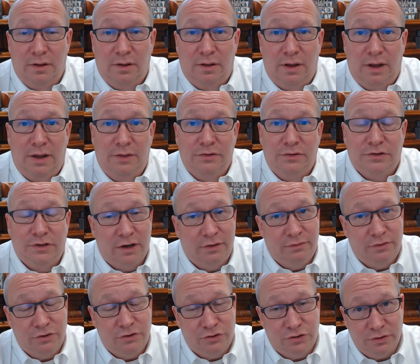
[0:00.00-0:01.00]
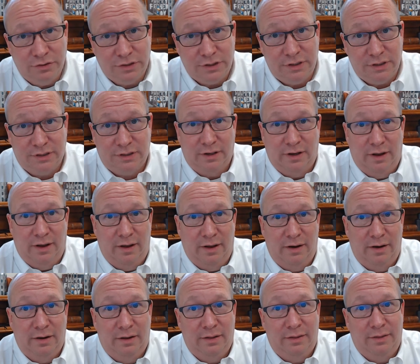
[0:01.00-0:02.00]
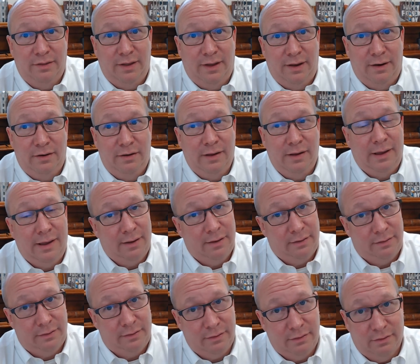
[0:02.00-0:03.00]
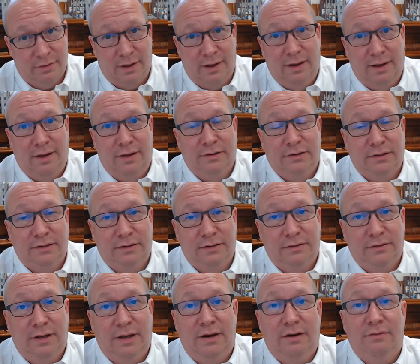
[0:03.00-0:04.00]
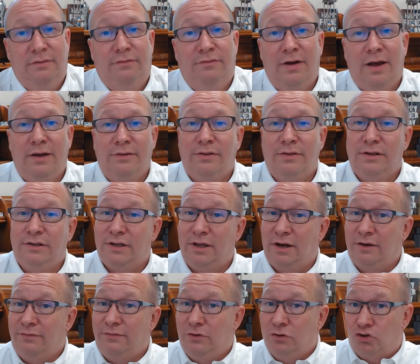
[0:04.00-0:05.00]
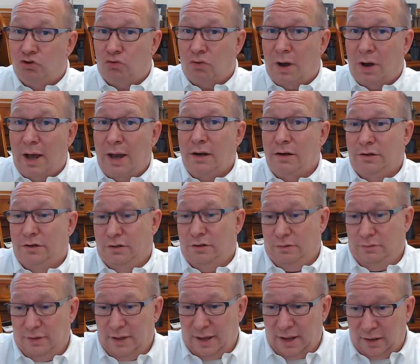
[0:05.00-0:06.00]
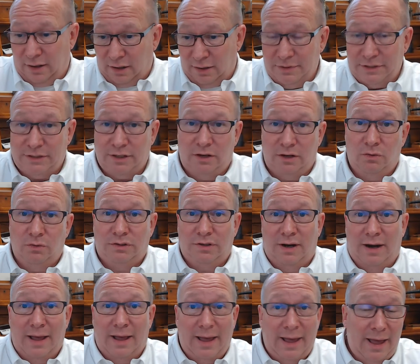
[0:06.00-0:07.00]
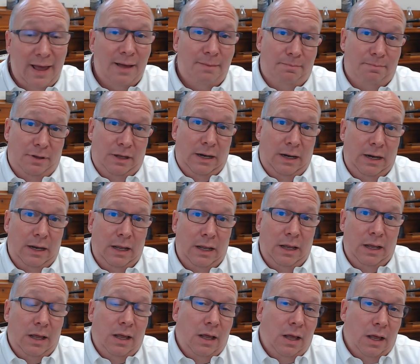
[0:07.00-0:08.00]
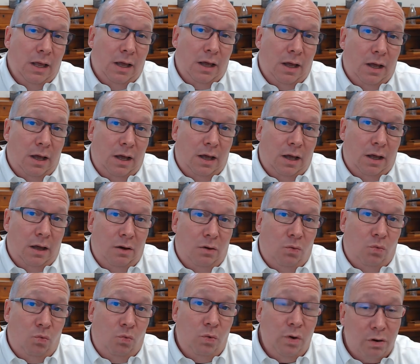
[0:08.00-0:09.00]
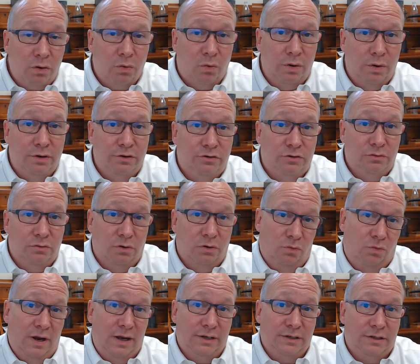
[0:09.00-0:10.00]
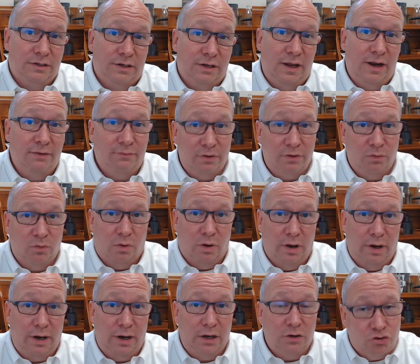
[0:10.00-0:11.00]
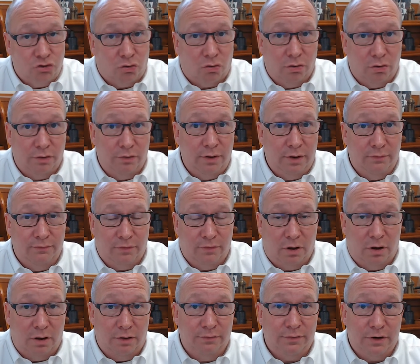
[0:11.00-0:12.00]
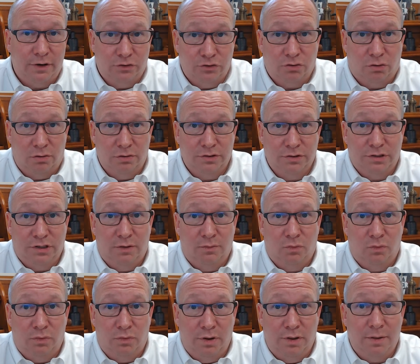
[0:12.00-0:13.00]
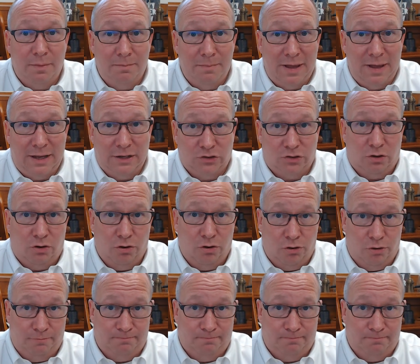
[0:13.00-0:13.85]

And the state of New Jersey said that you can't do that. And in fact, they said, if you try to do that, let me tell you what's going to happen. we're going to arrest everyone involved and charge them with manslaughter.